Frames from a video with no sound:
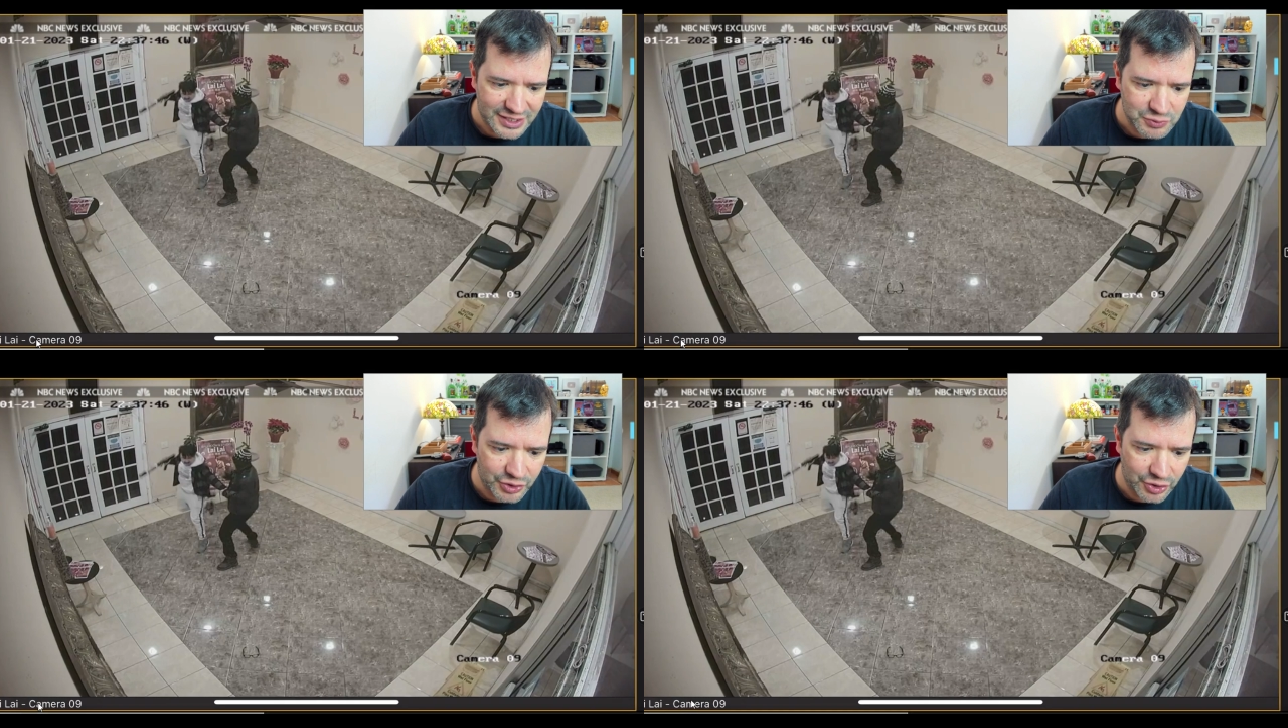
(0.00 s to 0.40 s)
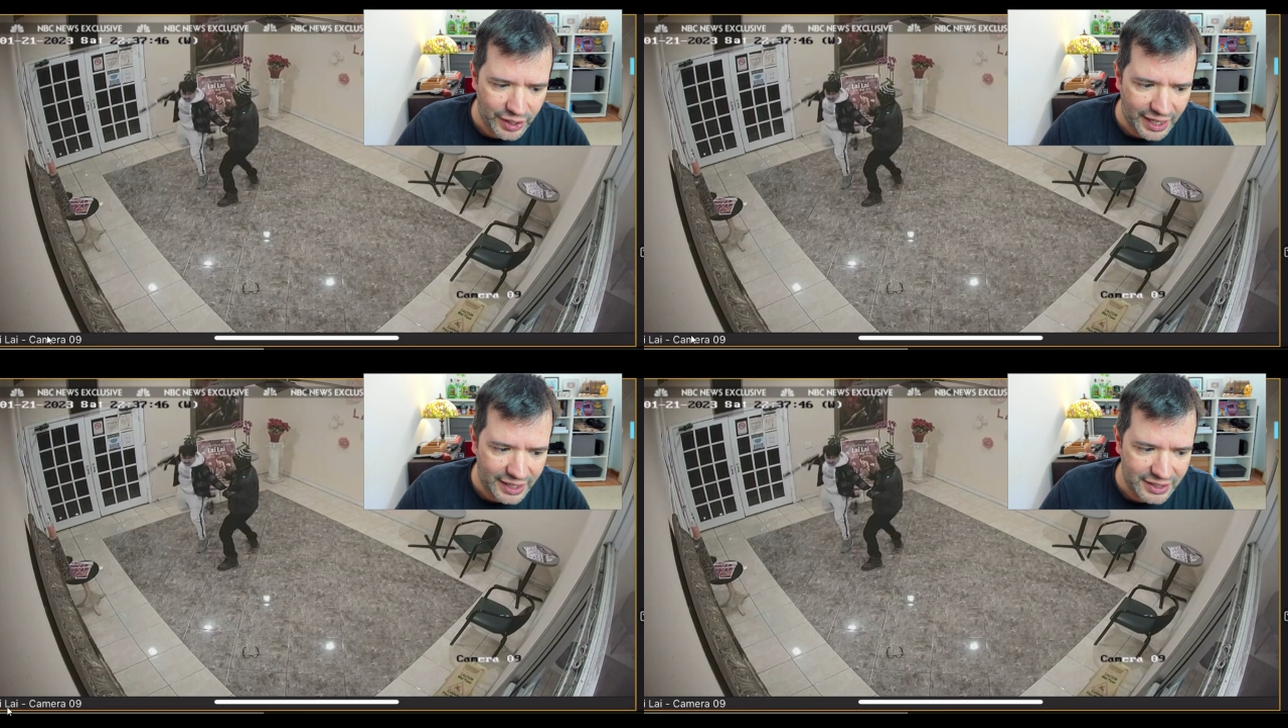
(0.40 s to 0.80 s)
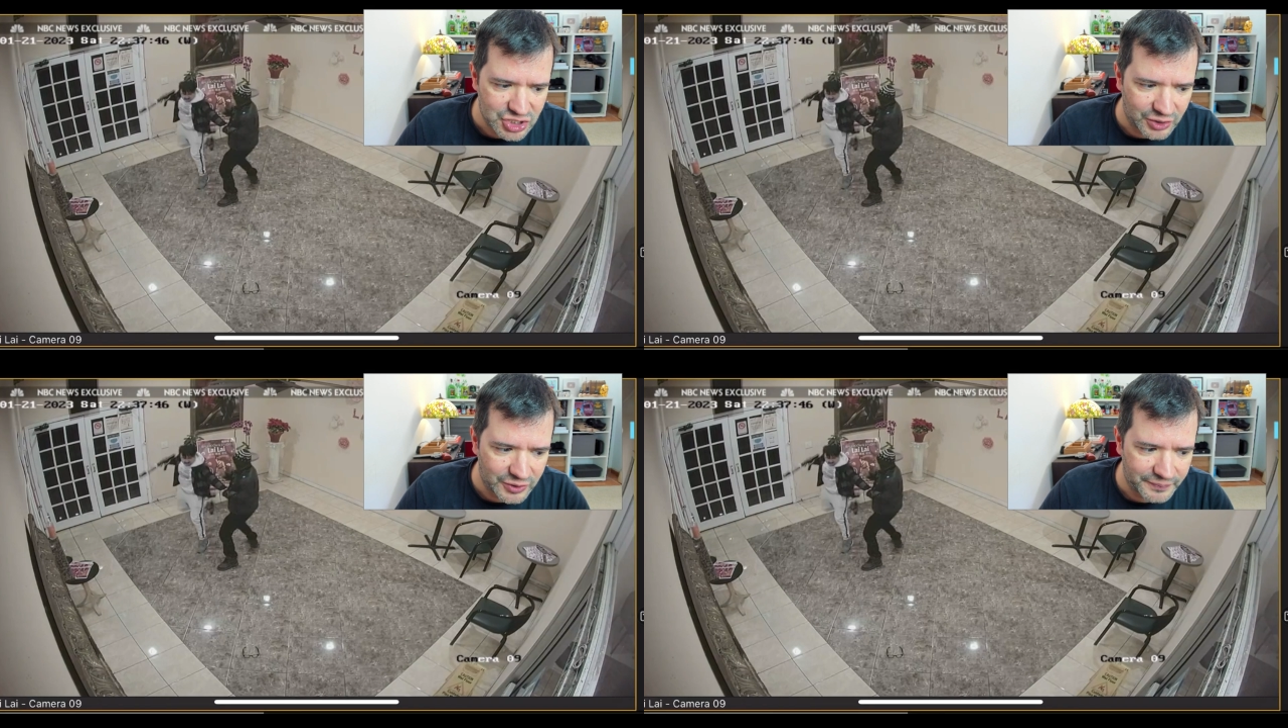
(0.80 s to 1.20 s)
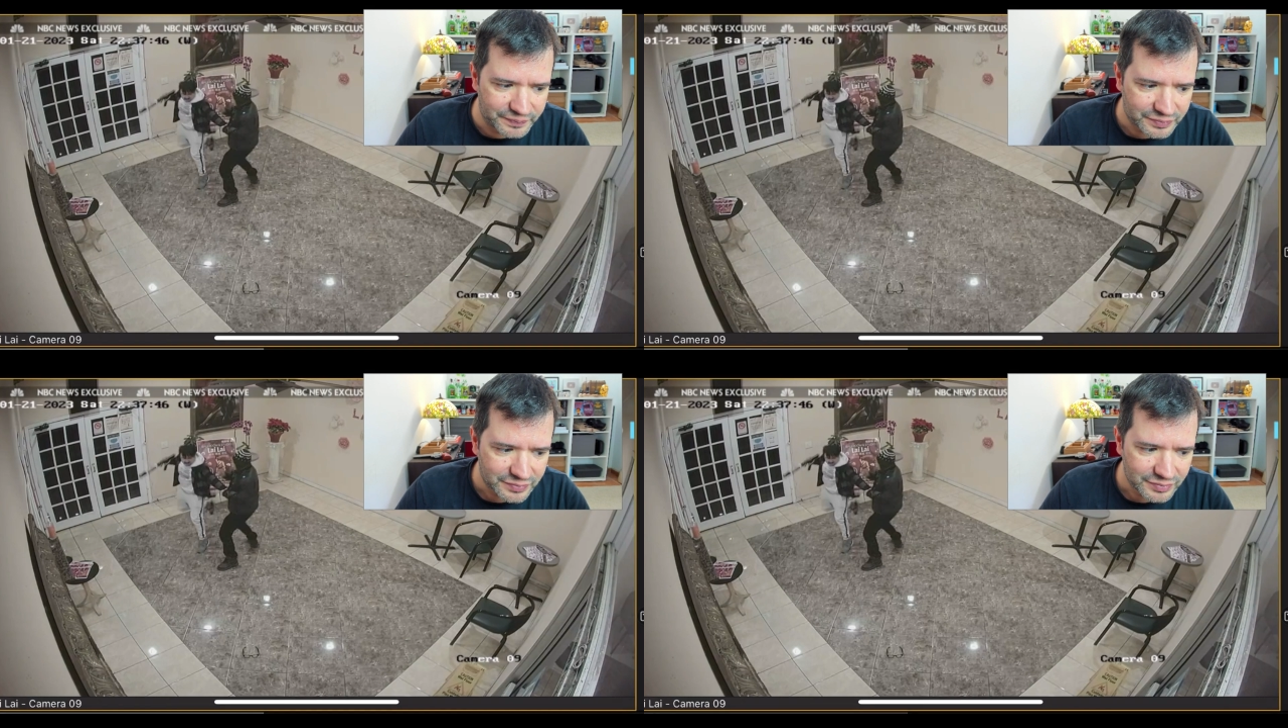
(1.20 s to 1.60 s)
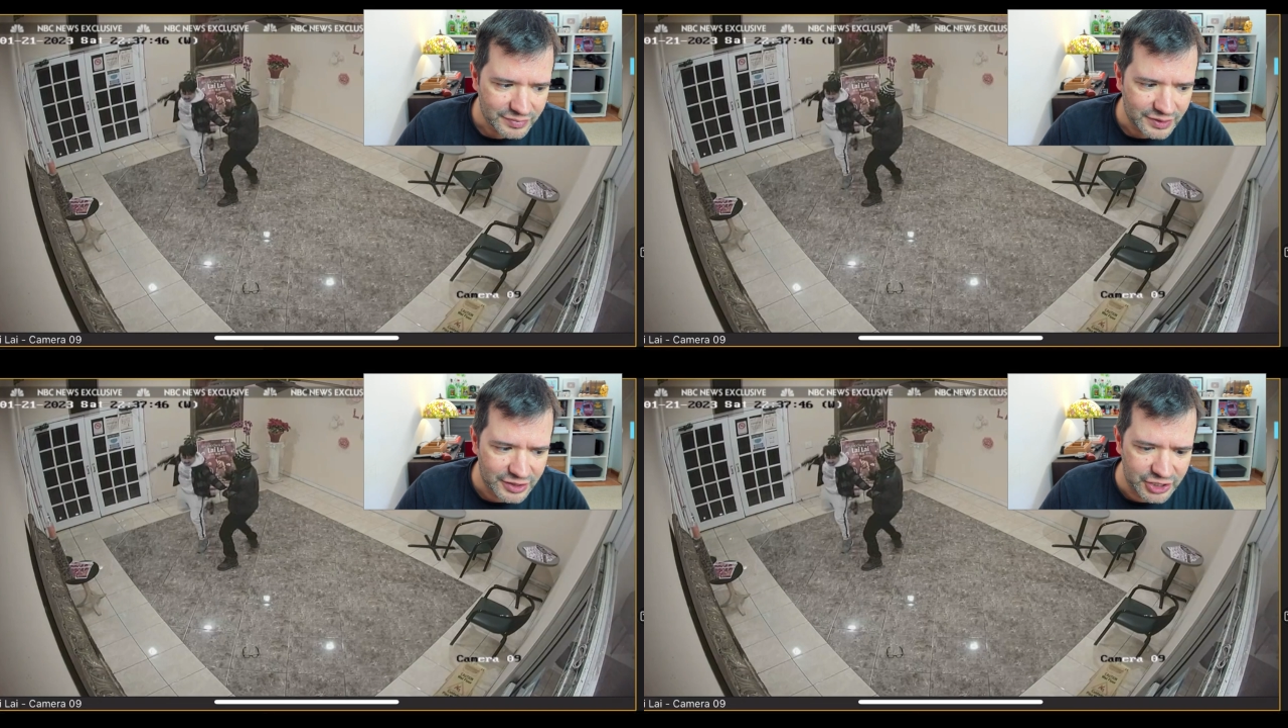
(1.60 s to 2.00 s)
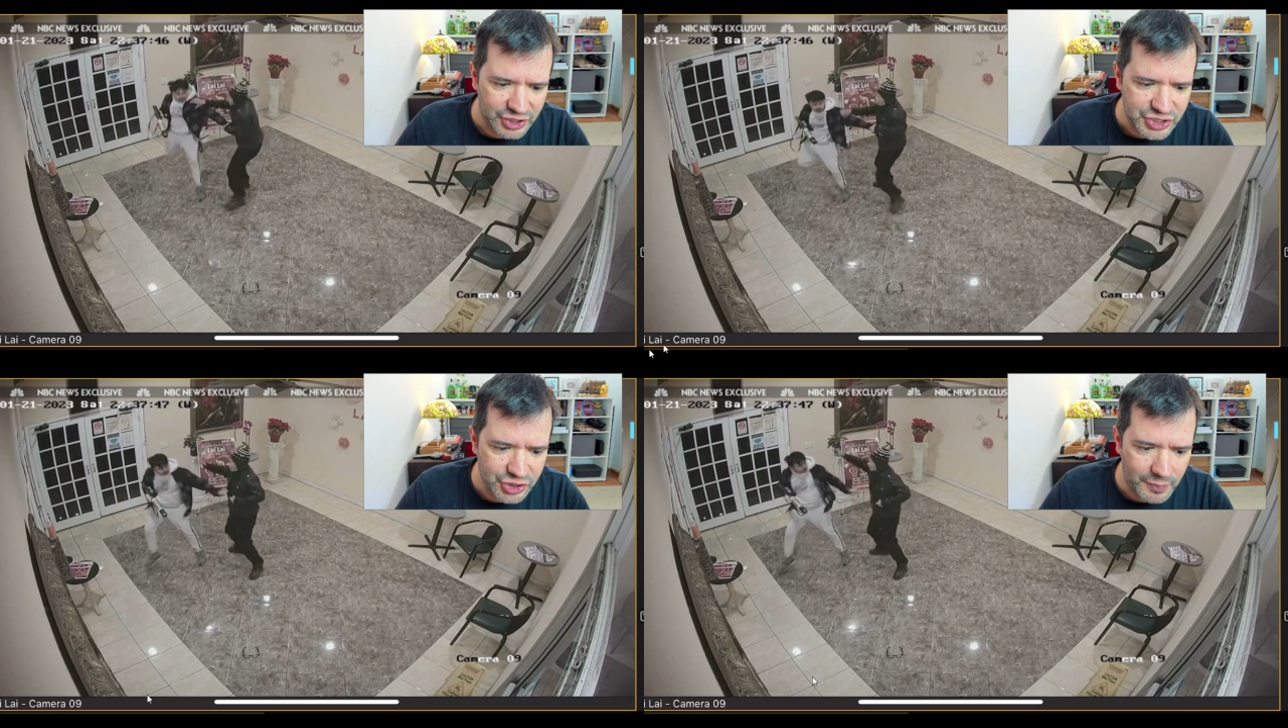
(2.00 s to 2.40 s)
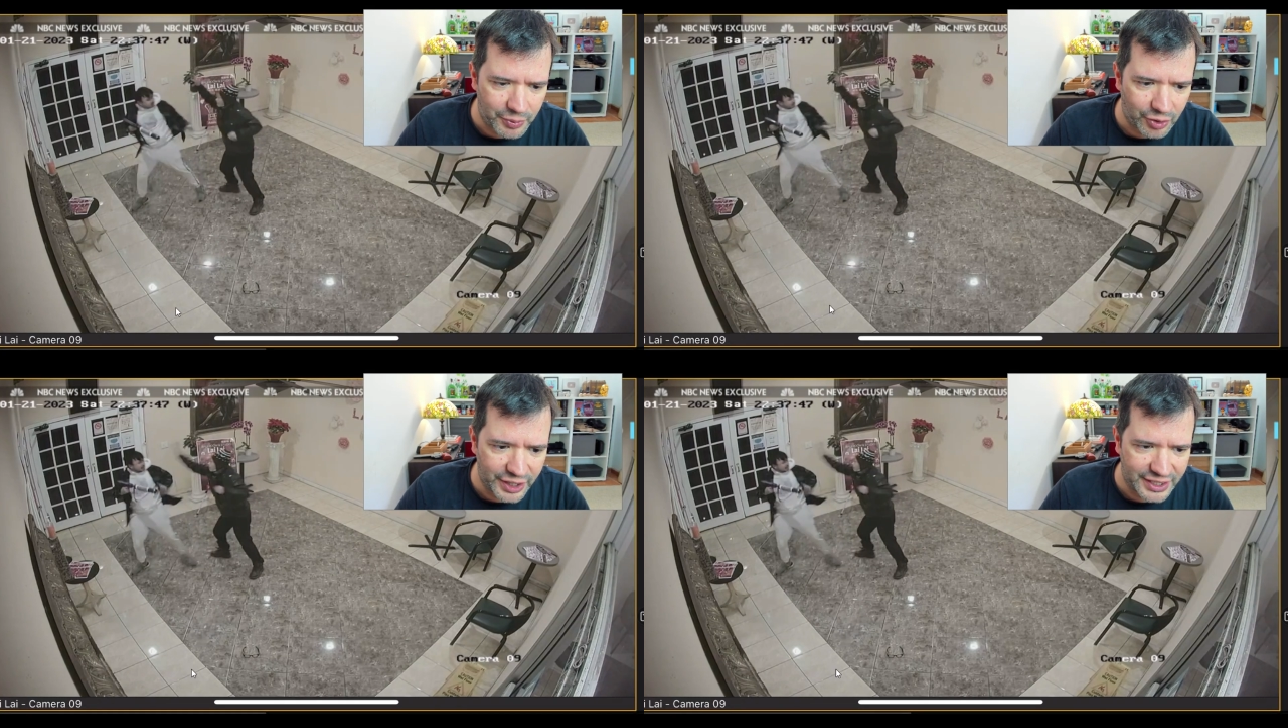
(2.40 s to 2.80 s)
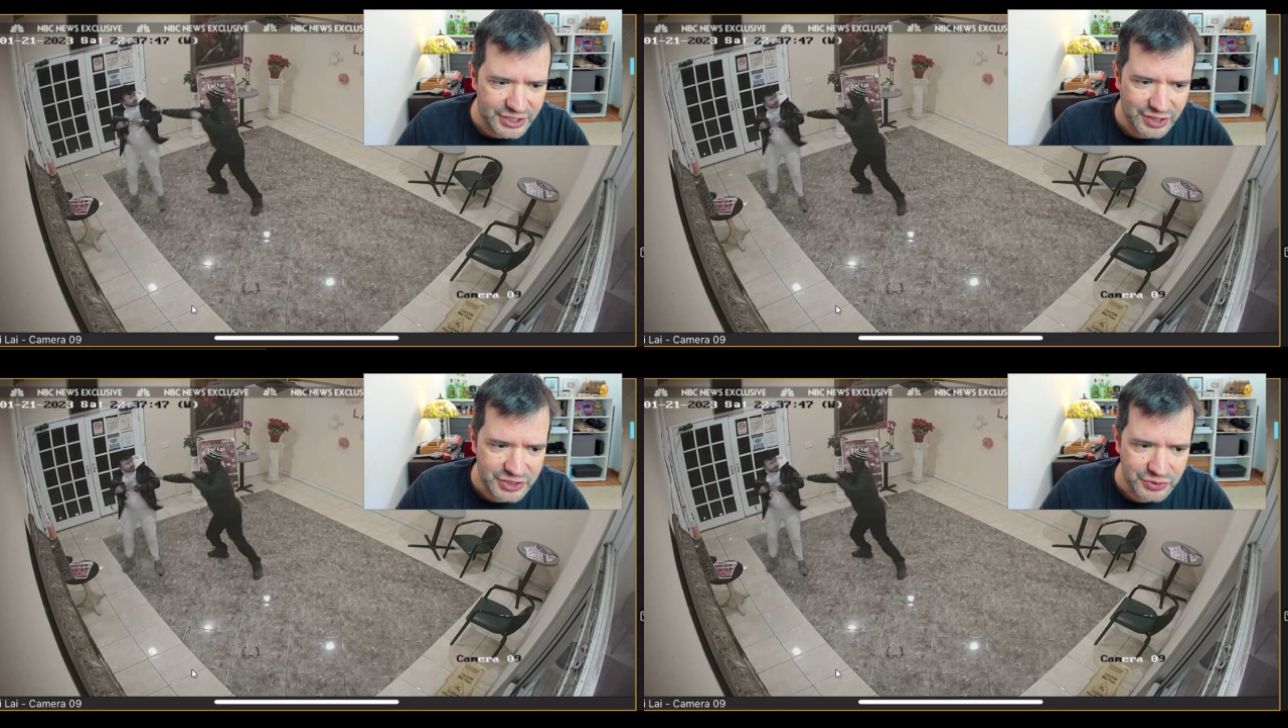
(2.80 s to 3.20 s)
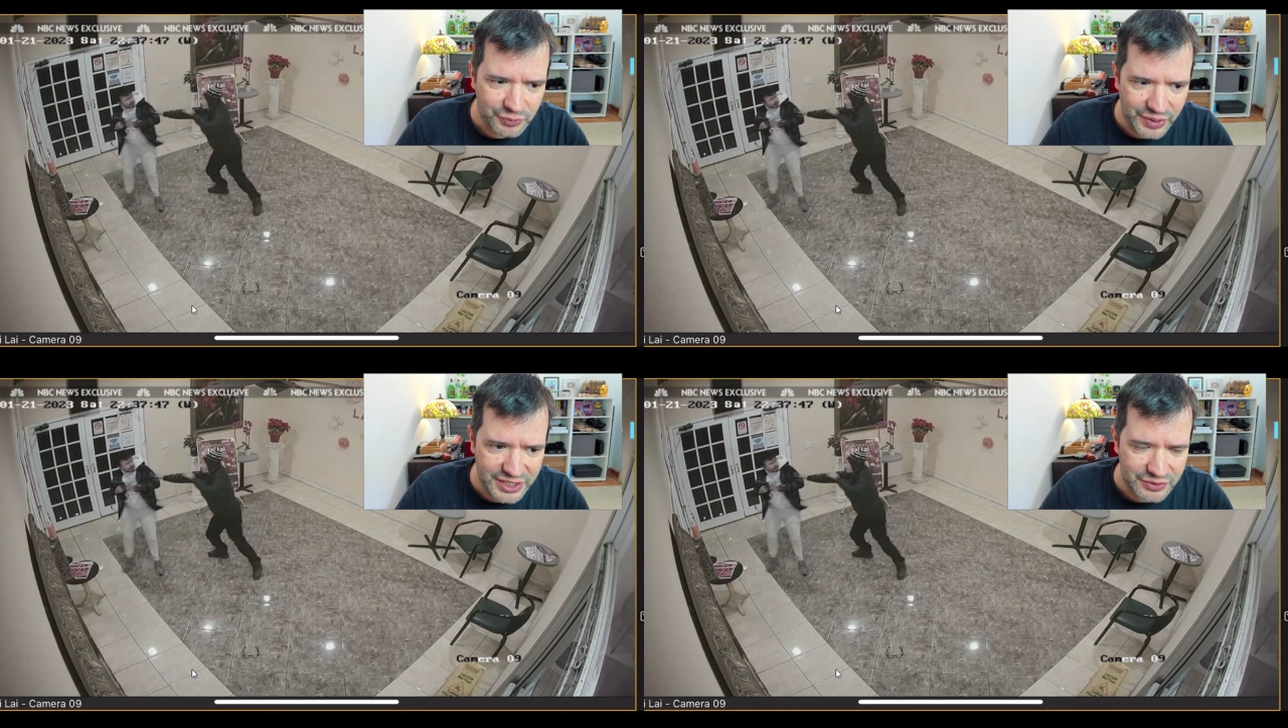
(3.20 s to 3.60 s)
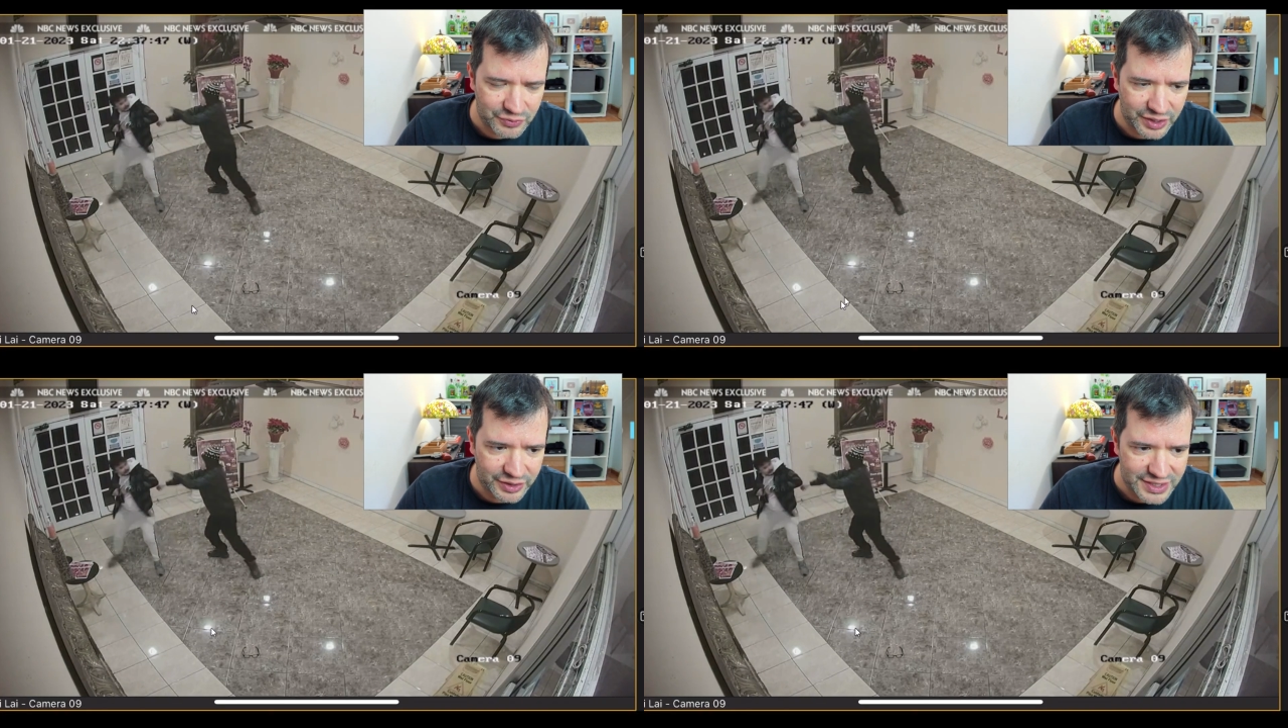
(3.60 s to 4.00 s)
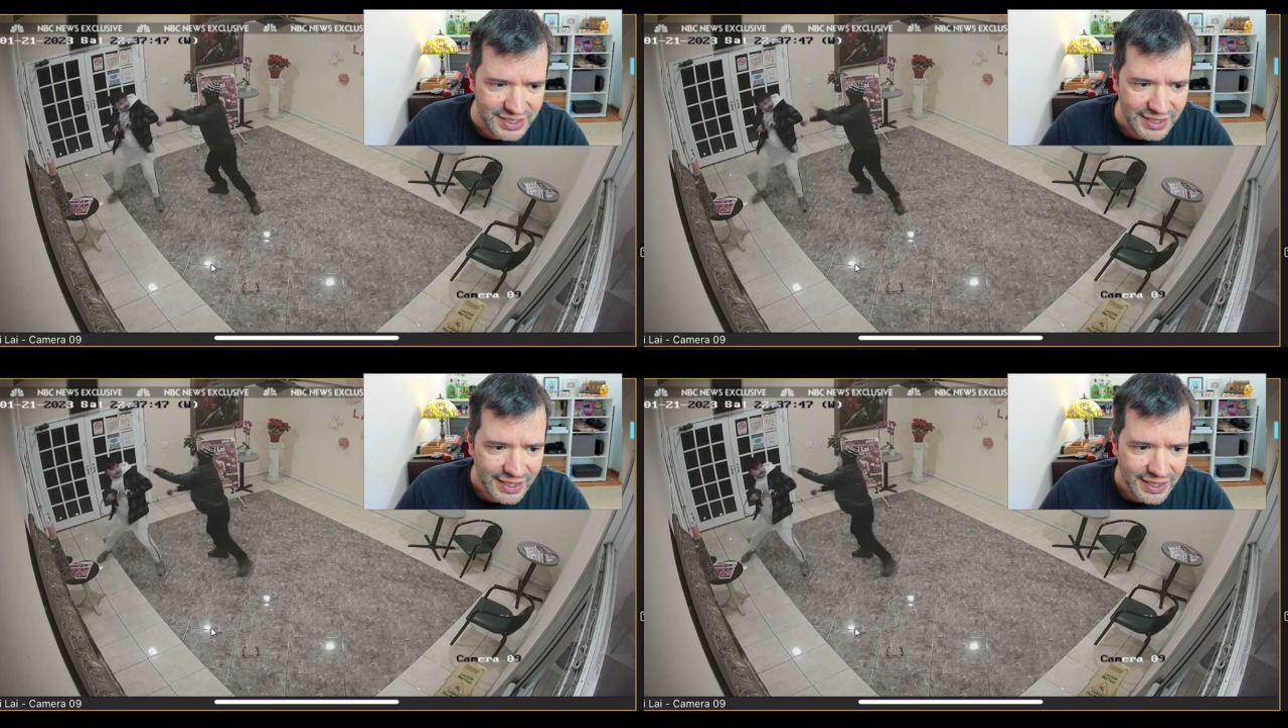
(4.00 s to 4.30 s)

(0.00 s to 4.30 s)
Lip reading: where you're at. So there's no point in trying to reason with these.